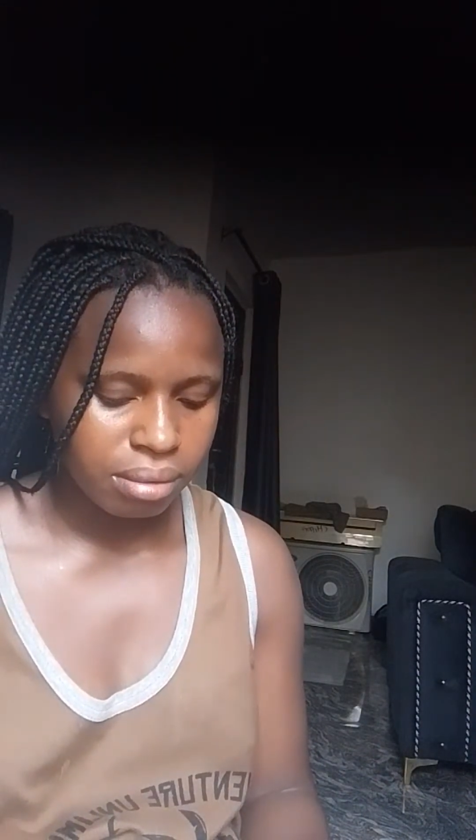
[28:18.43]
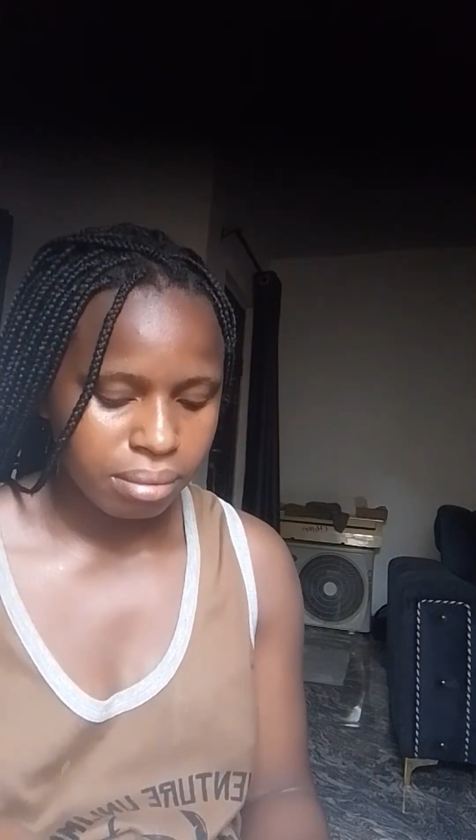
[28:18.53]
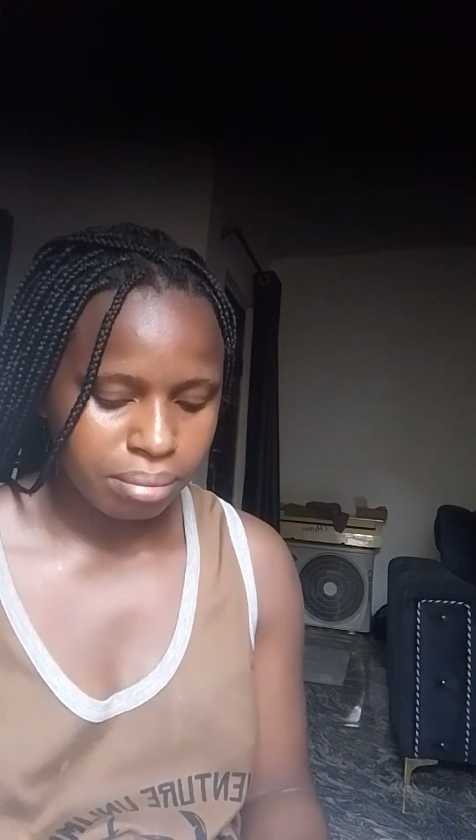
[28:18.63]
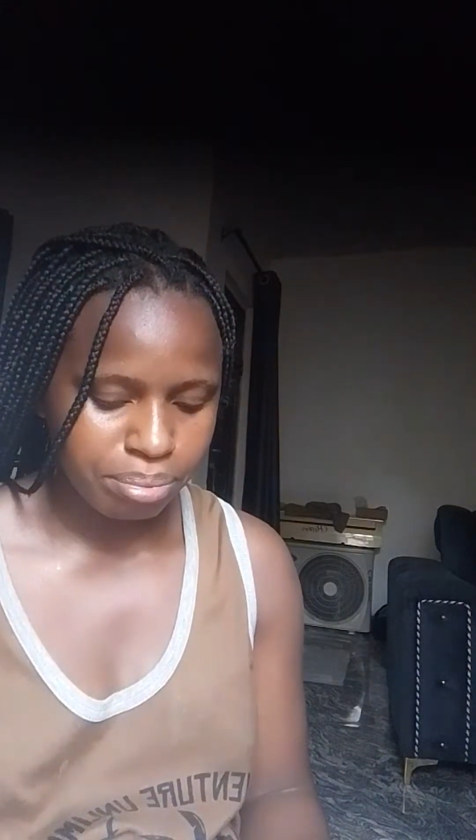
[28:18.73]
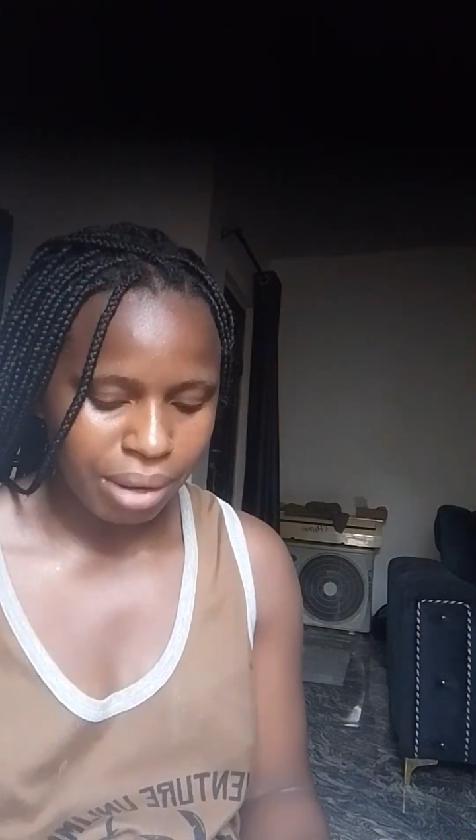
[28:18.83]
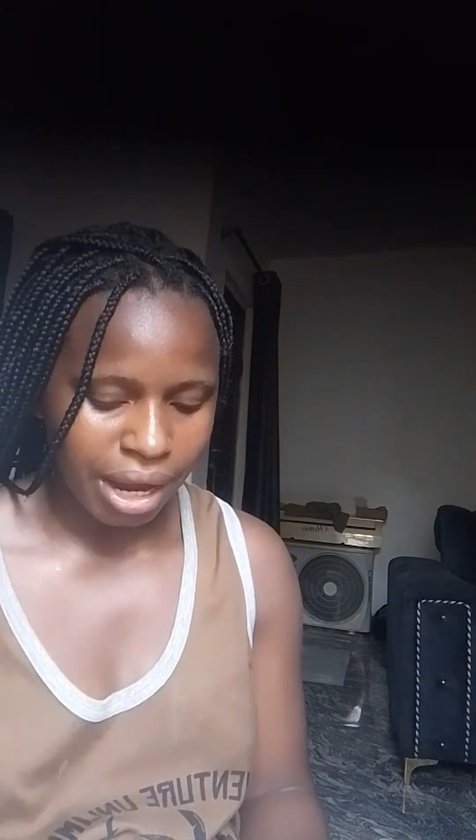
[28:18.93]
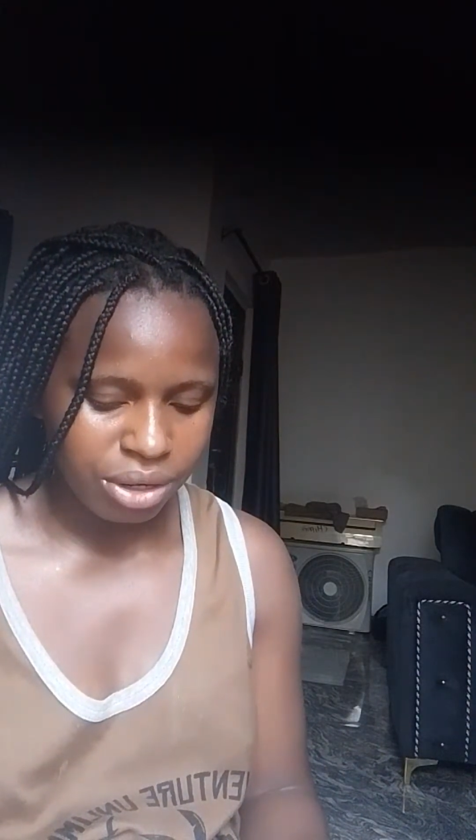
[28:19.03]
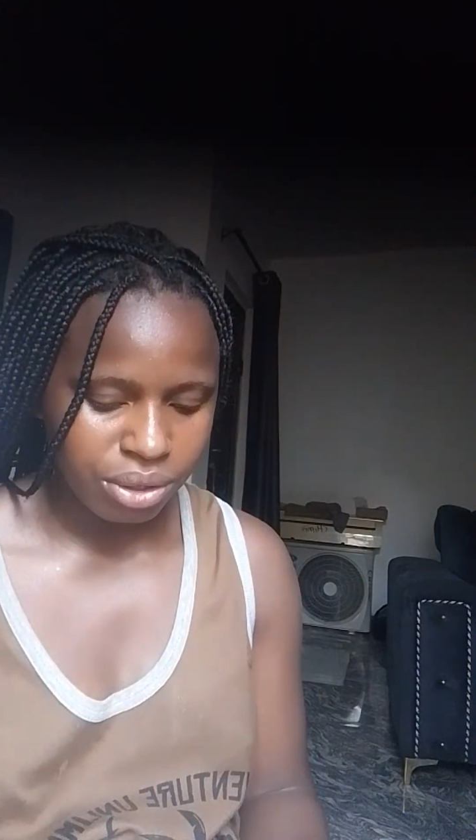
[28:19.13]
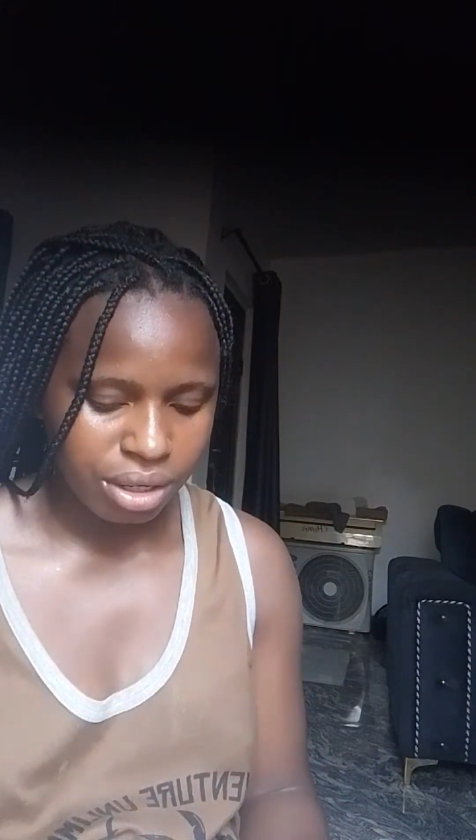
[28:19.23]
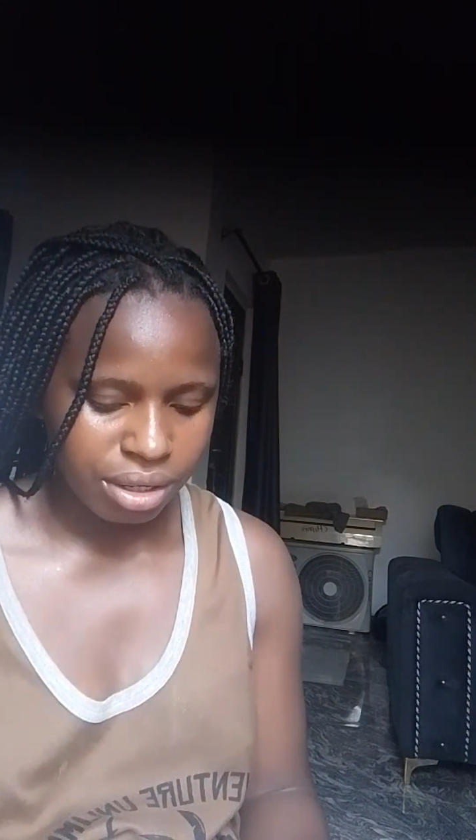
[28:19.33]
Ba
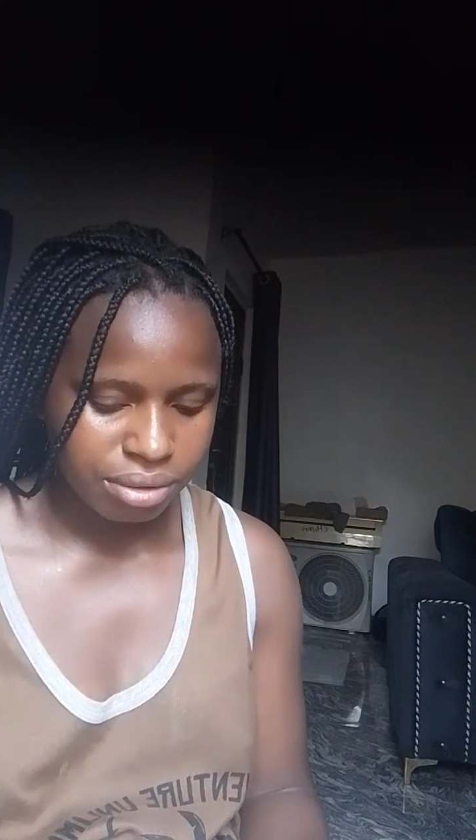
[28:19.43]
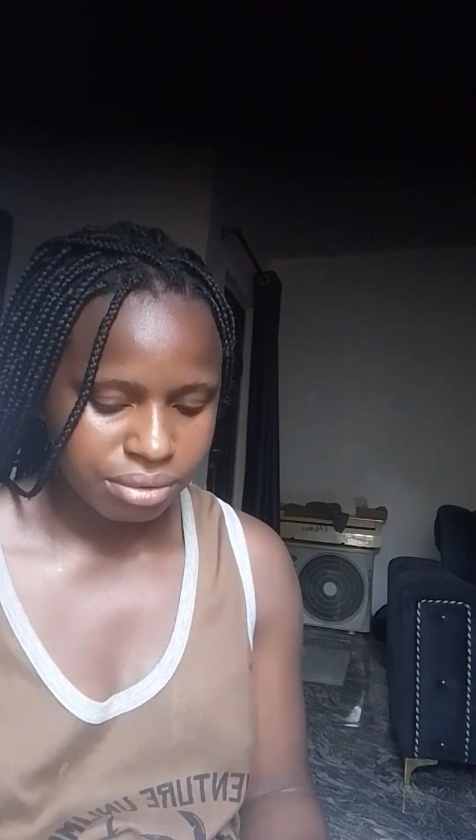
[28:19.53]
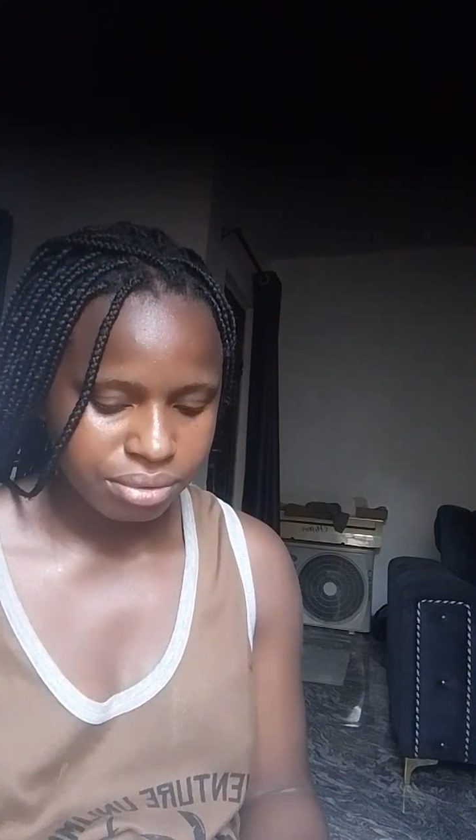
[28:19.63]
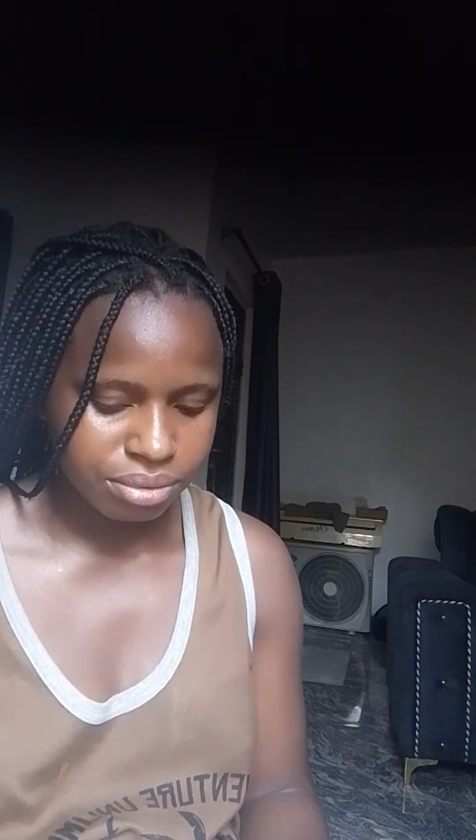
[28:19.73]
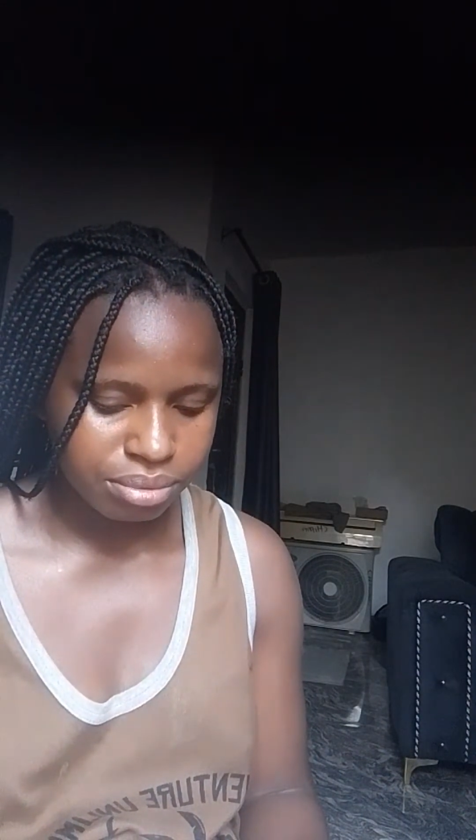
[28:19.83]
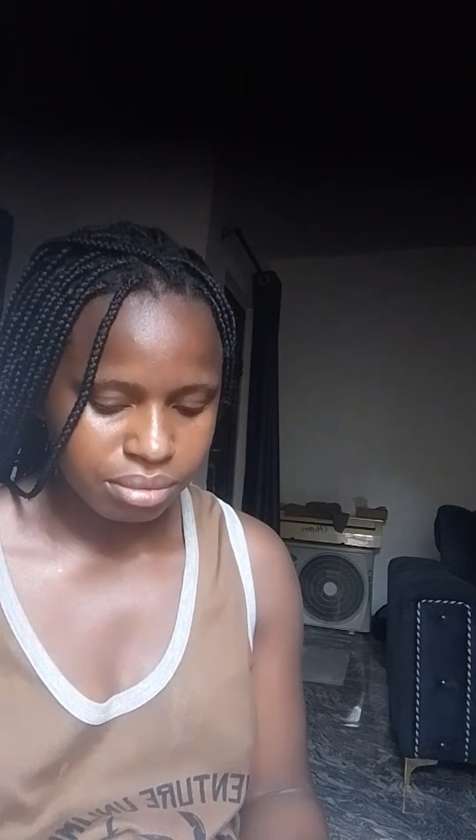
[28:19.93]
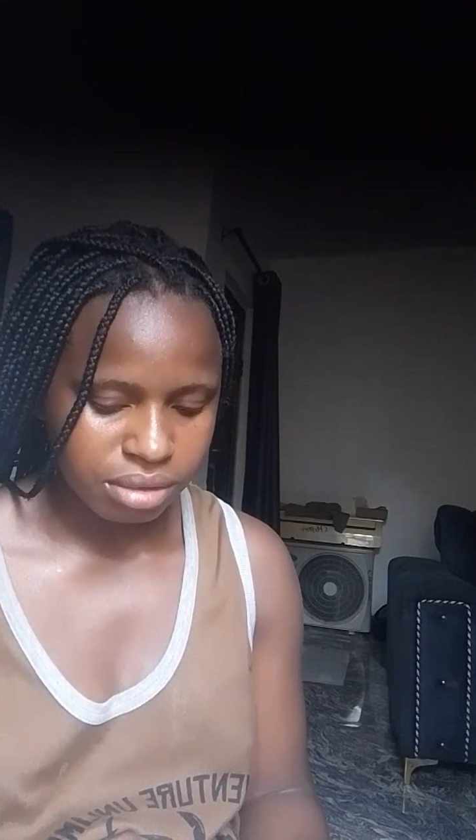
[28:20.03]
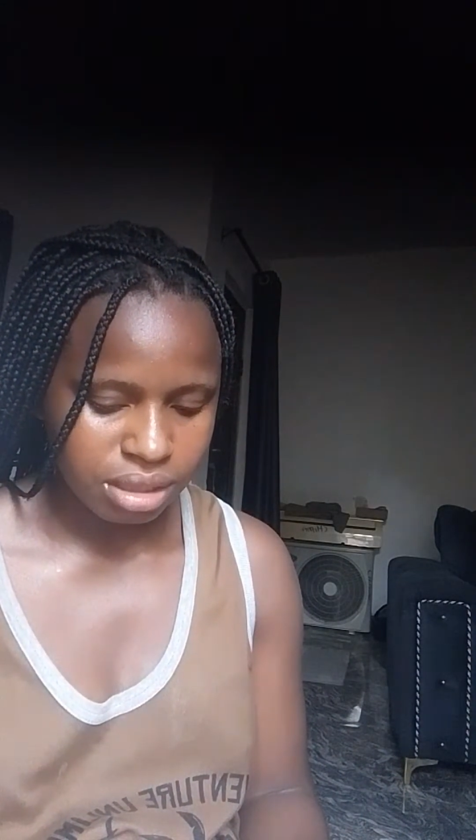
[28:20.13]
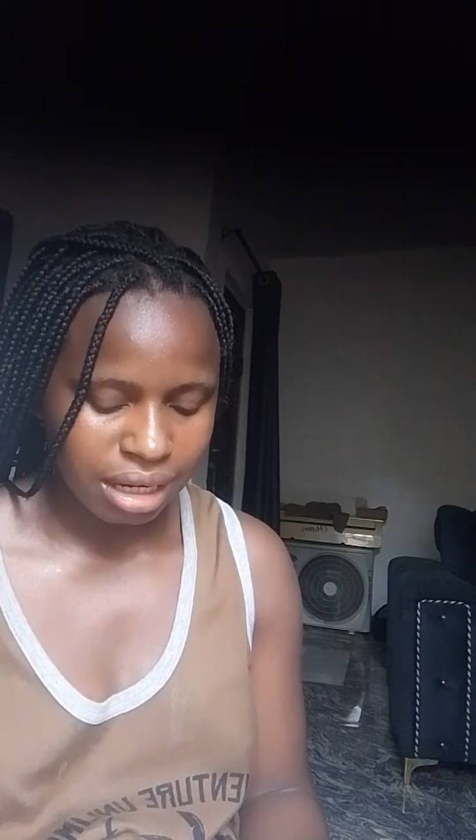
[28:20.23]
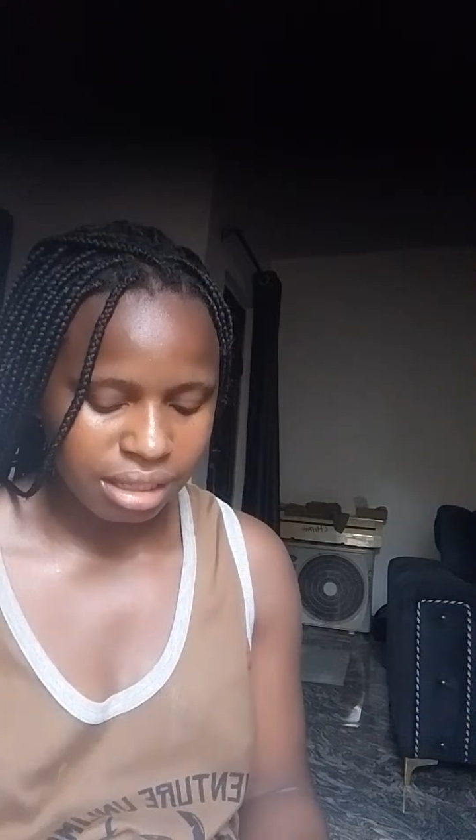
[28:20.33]
Yue.
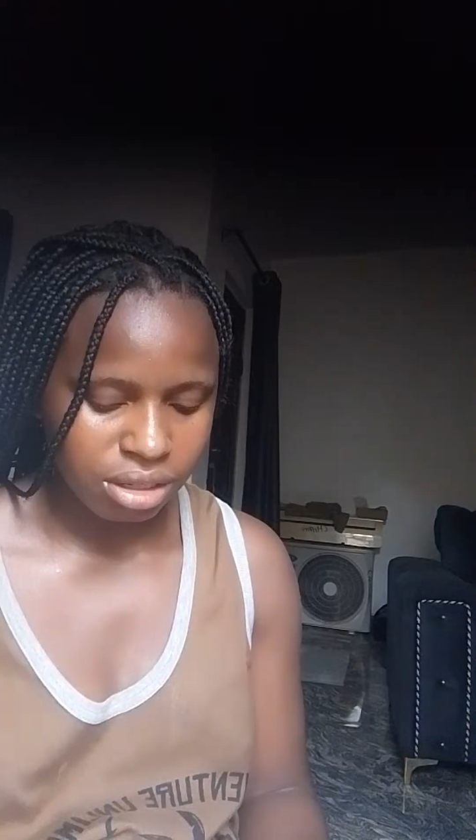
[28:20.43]
Like